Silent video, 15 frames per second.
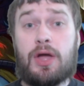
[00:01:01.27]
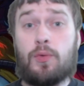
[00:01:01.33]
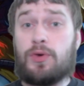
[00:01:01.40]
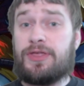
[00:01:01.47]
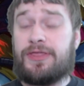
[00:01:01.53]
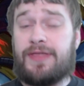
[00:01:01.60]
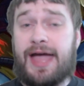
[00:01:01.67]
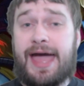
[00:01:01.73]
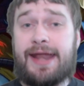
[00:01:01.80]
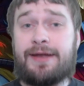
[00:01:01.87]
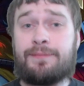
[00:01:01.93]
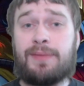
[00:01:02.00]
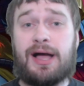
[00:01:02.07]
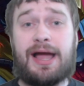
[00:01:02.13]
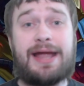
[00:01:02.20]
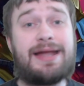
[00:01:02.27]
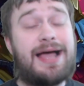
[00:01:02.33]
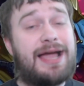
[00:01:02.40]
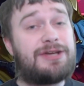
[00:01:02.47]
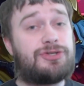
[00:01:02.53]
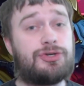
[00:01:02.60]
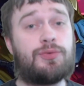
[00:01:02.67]
with that in mind,
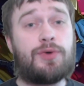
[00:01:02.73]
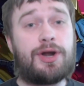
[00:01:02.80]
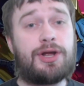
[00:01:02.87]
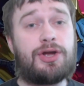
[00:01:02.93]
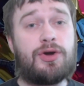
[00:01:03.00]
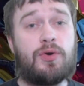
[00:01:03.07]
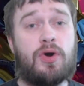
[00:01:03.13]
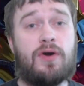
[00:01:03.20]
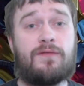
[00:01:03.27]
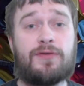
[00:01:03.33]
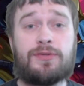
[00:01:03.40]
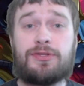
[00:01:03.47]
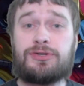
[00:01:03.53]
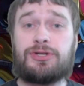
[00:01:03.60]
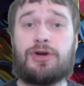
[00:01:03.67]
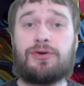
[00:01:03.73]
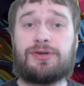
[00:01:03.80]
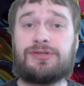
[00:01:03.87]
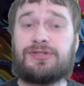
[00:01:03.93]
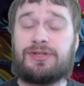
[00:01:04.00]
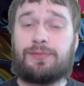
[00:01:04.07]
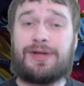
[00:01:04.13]
I do want to go over the
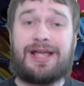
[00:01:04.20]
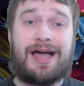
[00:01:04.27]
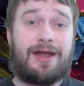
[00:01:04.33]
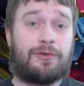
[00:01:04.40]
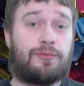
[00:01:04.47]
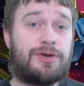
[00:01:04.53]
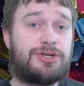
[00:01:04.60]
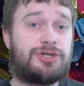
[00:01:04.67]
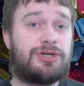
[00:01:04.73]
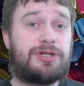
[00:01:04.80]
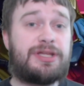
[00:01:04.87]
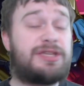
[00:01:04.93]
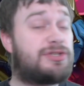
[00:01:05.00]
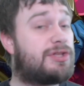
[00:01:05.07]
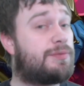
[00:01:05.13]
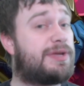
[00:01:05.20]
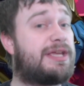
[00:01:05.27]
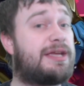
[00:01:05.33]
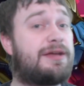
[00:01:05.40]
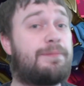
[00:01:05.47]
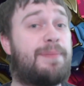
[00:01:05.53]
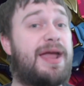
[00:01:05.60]
tokens that we got originally so that we
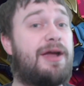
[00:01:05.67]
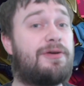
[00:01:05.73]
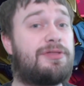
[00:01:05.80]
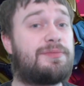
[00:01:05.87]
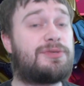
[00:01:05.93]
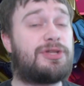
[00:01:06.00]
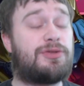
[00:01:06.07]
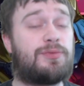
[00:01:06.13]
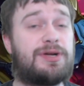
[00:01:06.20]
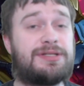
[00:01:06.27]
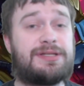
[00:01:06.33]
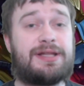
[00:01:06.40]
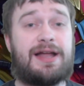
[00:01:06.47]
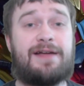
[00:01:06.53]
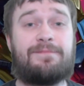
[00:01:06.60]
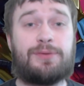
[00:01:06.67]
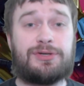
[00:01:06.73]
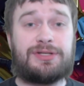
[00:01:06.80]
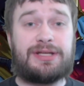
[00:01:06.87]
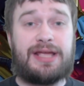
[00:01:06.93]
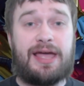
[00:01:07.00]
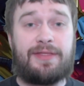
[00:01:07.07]
can compare them to the ones that I've
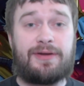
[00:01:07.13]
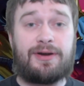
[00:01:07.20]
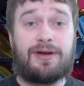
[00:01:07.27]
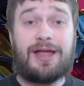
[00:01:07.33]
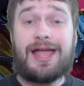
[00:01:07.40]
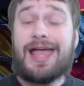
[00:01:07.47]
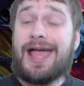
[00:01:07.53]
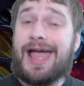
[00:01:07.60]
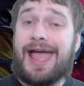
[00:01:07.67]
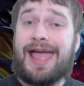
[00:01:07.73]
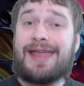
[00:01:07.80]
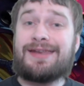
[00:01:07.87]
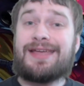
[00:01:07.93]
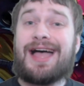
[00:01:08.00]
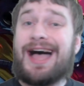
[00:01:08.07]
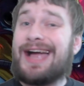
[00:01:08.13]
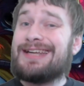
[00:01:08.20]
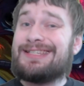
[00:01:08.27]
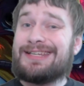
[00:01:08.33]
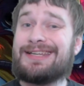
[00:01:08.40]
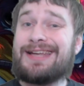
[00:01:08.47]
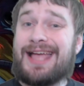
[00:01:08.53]
put together. And I
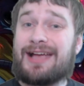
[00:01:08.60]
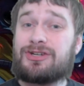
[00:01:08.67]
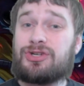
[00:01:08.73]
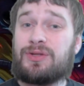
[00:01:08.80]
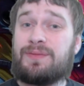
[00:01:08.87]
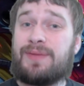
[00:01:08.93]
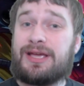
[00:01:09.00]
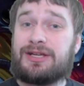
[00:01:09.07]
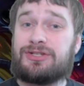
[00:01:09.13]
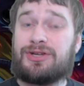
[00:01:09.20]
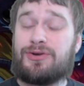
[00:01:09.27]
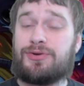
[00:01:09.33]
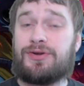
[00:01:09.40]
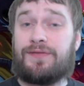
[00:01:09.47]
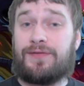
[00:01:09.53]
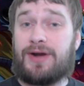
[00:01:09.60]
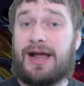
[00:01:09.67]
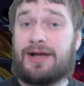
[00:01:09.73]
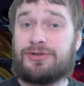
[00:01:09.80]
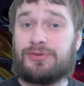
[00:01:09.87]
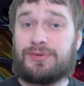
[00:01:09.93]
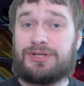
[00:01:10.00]
didn't actually make a token for
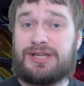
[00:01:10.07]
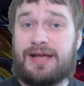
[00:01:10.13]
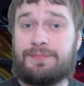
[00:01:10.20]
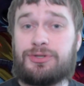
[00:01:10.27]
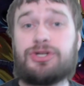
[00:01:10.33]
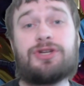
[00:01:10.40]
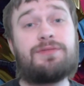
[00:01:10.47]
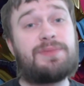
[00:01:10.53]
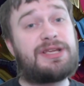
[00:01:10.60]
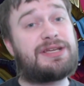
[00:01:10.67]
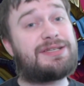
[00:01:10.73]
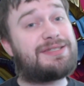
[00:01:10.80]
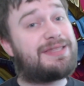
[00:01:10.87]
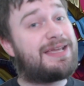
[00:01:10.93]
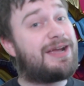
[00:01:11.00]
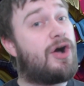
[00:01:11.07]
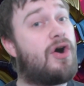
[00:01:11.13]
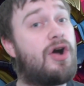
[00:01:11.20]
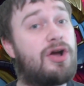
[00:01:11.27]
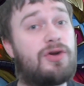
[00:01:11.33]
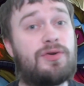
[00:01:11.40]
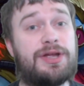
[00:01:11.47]
House Redemption because they
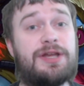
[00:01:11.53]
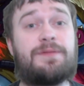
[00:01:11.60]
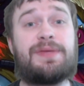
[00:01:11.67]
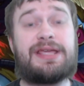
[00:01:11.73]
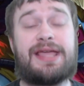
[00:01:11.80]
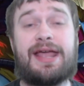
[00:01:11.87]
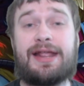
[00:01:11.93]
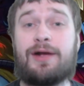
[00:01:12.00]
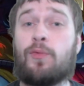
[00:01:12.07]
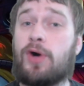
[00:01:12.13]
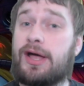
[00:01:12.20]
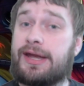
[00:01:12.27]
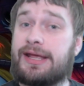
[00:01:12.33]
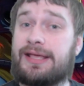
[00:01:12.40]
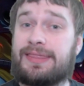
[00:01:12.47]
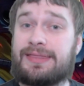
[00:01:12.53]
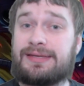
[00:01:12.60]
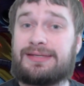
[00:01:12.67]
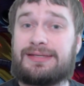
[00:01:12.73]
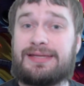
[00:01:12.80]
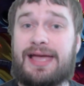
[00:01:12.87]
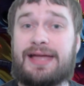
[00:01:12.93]
are going to be getting one in the
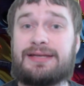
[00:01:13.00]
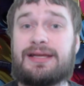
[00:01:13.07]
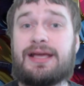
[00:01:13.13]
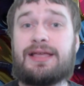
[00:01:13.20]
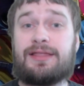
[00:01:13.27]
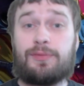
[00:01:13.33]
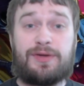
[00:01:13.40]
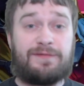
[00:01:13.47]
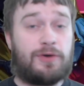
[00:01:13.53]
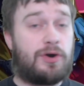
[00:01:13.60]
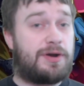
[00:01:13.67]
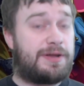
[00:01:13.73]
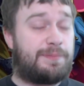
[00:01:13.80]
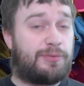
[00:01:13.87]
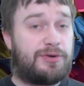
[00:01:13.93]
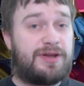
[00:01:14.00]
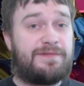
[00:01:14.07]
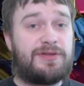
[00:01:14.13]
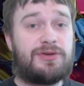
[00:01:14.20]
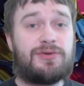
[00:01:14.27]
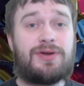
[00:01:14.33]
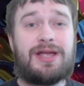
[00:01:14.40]
set that we've already
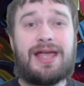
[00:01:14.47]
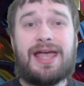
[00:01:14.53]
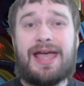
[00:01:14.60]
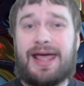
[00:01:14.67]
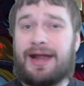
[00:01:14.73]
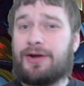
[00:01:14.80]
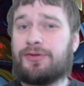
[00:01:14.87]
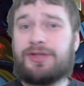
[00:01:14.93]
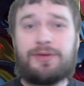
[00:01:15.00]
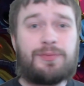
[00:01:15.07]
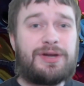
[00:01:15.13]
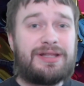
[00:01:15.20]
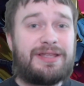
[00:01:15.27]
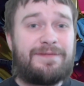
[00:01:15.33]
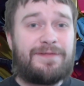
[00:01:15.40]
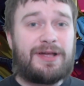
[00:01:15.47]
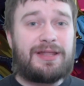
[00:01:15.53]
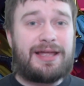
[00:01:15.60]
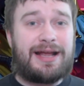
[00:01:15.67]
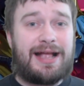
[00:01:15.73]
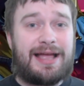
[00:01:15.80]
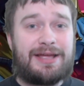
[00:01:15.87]
previewed, and I only really felt
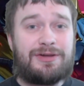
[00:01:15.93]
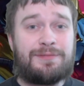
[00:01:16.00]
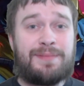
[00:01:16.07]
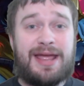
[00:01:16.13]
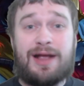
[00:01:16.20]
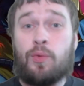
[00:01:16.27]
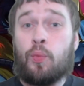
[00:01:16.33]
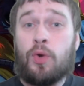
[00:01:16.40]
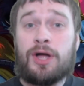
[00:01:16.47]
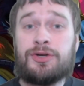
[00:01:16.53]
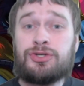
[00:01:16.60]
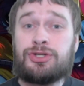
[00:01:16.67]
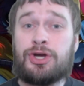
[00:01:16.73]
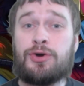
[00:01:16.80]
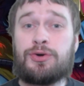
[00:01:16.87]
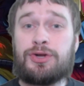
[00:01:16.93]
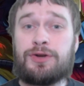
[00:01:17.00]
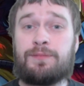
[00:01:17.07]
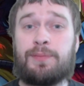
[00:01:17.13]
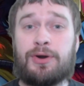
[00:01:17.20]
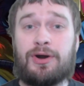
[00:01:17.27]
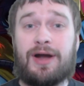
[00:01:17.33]
like I could make one
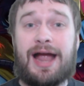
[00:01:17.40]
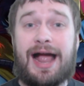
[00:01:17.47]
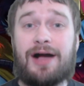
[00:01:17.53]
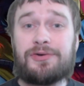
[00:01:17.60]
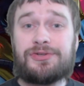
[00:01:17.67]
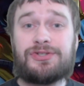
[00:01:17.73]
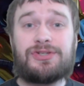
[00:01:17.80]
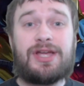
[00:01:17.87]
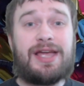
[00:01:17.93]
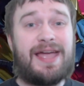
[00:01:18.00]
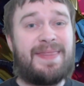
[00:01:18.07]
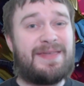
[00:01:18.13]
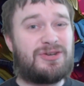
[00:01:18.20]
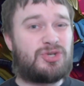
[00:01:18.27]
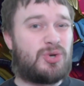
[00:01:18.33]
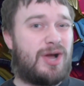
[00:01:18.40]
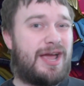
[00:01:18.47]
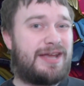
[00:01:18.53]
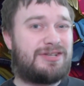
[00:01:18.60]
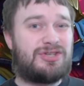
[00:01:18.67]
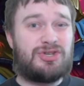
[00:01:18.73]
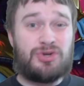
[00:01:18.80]
token per house, and that
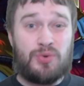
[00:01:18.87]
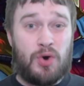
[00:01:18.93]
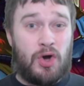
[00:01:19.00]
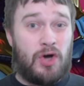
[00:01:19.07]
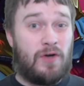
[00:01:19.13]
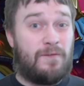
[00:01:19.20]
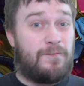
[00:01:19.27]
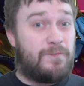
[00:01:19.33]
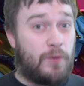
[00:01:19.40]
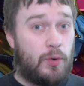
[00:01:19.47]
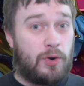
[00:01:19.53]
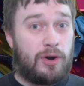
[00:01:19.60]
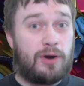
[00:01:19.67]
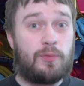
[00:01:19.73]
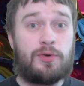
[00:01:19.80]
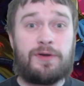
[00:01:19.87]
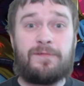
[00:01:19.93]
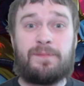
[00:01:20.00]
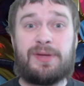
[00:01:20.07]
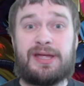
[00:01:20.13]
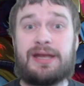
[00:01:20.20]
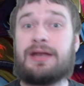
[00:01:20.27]
trying to do all four would
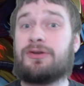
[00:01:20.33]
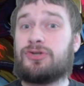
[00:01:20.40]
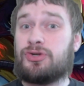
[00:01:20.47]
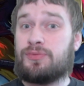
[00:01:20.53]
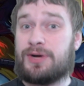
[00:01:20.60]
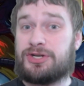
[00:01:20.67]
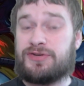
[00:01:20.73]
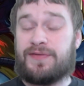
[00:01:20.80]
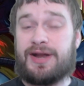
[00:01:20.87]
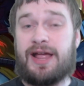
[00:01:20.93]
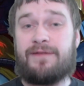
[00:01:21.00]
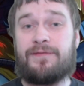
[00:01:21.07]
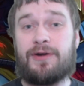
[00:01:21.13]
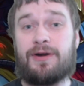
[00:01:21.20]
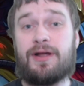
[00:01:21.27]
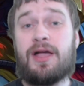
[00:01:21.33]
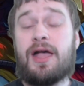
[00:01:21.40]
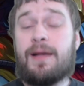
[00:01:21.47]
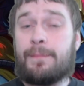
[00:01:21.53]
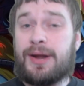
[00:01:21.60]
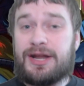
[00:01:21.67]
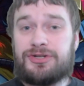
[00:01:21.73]
have been too much of an effort.
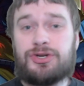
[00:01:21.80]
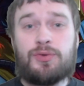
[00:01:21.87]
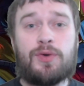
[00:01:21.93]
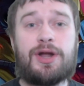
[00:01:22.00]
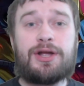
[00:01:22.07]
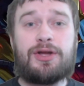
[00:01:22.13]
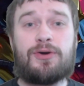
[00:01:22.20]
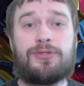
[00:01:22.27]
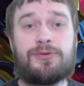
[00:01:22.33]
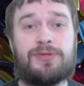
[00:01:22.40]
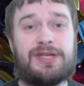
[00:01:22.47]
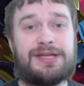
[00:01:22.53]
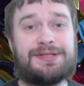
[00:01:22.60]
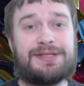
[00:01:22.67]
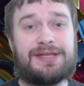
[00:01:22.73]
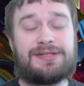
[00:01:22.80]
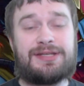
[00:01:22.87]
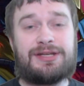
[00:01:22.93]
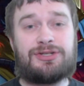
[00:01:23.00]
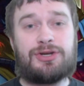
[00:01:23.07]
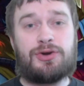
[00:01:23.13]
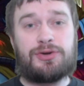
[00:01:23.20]
But I do want to go through the
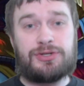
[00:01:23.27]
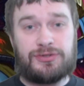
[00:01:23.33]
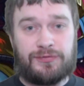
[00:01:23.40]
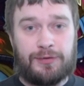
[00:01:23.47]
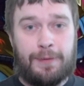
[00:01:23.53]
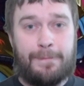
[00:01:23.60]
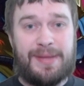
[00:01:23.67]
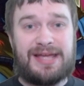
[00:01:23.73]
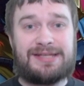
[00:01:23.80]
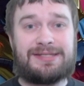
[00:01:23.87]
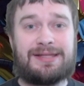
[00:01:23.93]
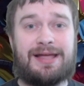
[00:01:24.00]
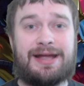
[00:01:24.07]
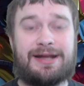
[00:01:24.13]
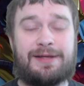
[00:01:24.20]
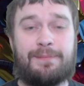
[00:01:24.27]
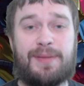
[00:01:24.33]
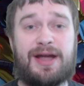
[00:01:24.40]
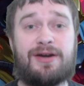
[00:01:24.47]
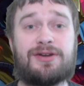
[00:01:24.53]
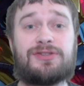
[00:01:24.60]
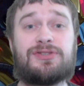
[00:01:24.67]
existing tokens for a baseline
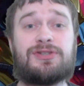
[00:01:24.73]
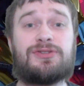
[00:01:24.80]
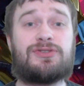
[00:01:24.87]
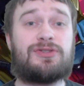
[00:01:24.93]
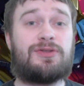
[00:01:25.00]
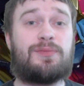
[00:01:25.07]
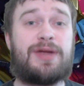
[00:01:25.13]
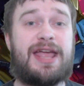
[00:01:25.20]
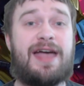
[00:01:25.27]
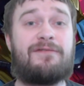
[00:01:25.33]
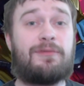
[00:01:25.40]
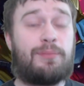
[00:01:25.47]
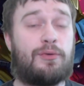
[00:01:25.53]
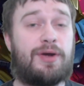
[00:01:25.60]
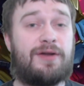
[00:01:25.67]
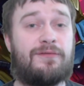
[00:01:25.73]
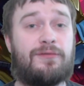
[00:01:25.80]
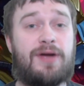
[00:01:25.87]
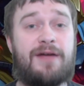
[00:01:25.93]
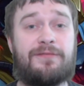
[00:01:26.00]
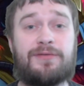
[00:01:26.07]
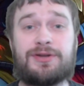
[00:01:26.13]
comparison so that we have a point of
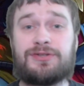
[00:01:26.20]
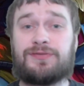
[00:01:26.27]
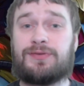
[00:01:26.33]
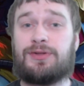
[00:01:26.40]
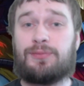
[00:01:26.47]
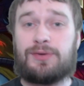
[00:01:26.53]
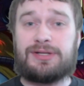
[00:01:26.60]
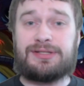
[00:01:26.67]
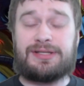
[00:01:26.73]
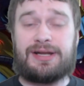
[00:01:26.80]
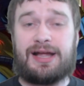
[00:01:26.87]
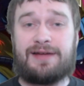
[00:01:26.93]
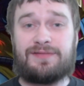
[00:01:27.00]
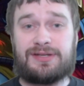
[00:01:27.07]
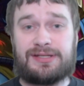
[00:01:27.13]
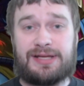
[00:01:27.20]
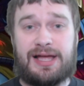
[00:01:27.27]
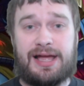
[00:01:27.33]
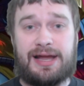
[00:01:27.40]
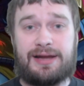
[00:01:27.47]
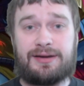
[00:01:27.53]
reference for the ones that I've designed.